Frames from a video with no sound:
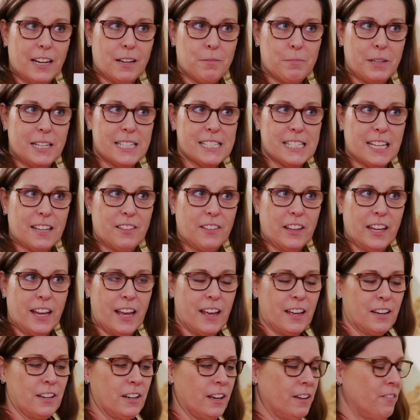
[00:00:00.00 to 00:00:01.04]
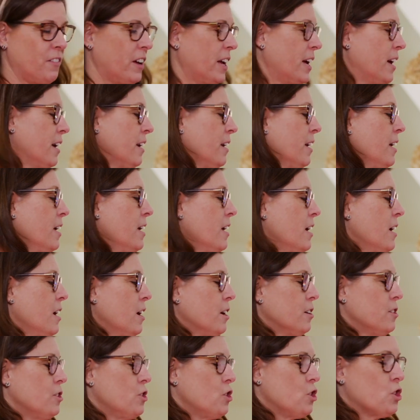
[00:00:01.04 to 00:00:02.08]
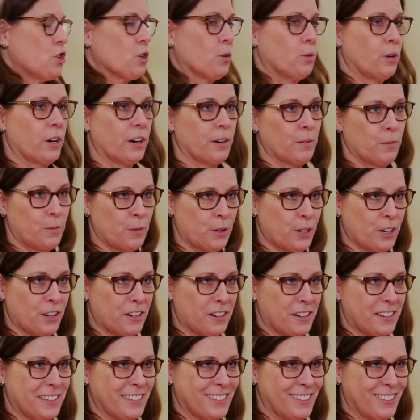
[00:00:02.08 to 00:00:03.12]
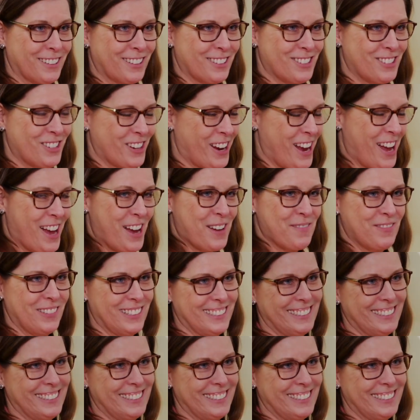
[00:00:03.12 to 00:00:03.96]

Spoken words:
It means at the end of a short word. Good job.